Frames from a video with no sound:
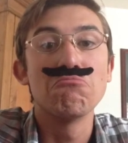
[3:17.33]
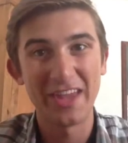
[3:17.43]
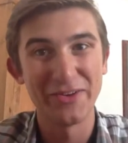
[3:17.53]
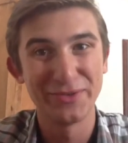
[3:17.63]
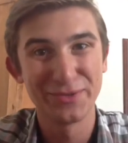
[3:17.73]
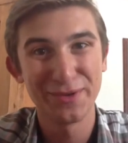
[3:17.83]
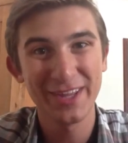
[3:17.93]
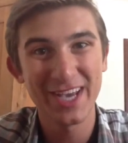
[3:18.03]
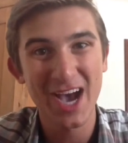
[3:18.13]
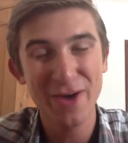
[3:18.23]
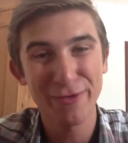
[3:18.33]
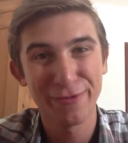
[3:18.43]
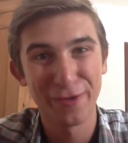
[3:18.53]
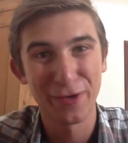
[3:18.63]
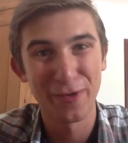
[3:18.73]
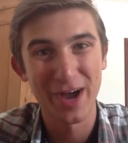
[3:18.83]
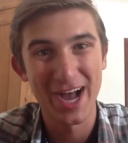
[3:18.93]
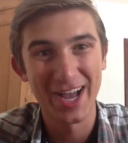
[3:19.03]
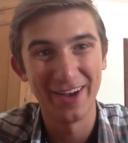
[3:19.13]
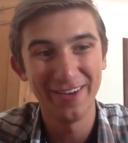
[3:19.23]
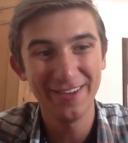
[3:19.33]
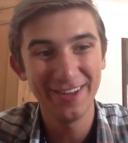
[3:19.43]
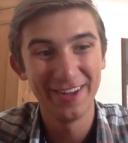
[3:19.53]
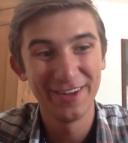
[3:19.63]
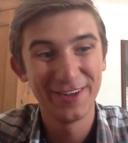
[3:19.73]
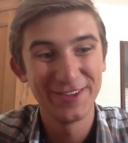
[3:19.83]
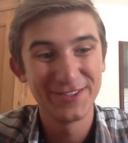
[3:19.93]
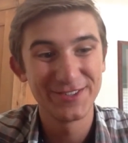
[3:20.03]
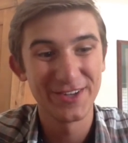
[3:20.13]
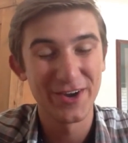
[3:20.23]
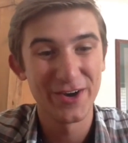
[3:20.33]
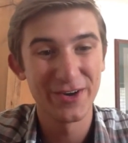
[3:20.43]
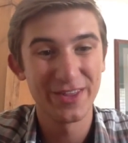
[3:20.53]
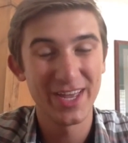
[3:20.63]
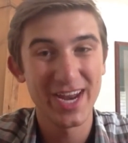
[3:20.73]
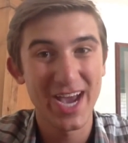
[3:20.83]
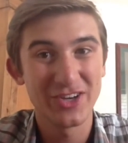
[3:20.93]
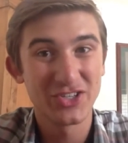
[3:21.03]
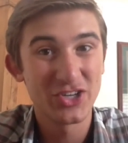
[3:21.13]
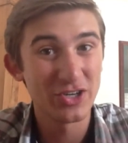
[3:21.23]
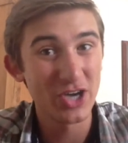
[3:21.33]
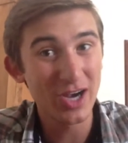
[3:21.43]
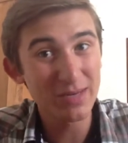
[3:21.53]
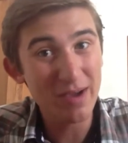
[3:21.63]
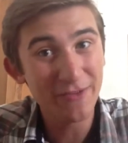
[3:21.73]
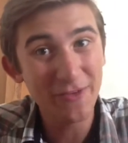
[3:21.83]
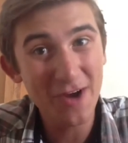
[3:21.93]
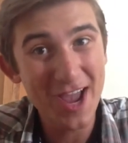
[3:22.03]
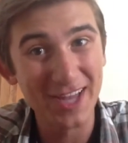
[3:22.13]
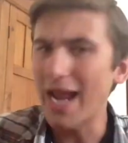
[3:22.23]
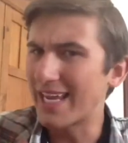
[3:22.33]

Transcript: And it was really awkward for a while, so then I just start talking to my friend.